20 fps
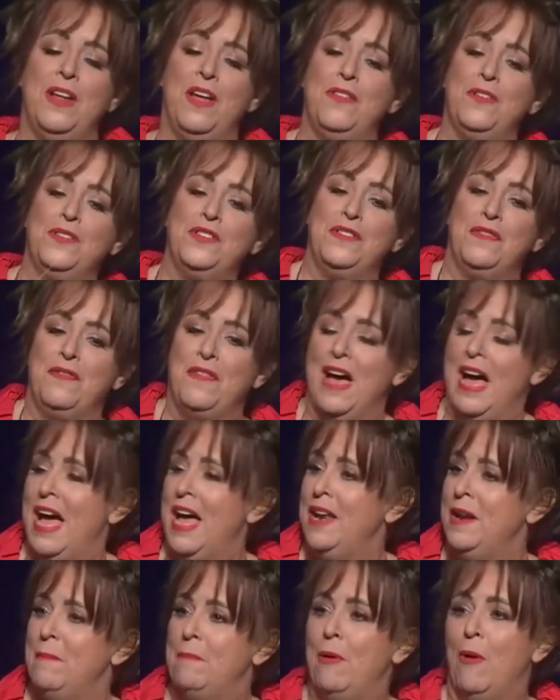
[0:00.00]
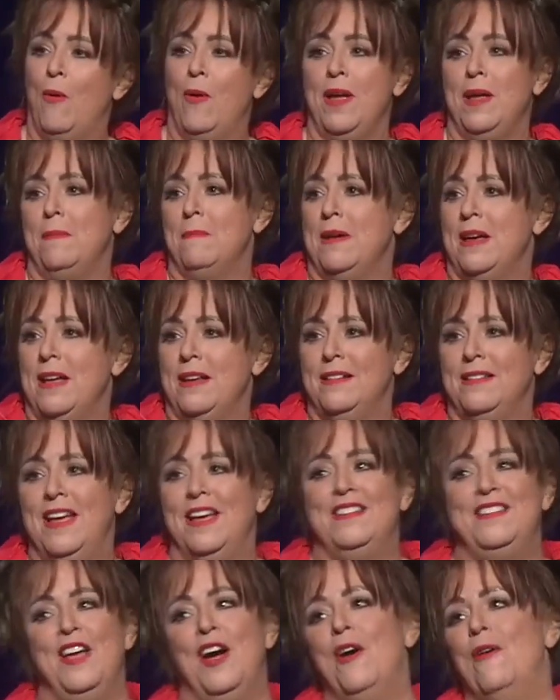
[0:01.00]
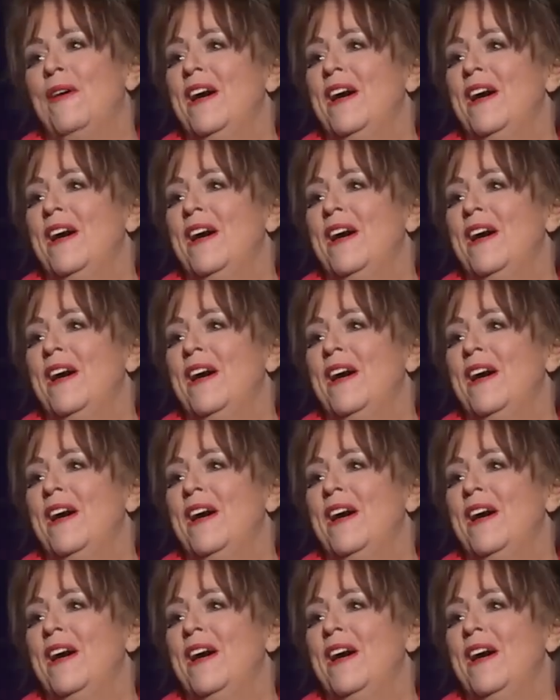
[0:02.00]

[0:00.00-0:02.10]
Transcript: in another divine appointment.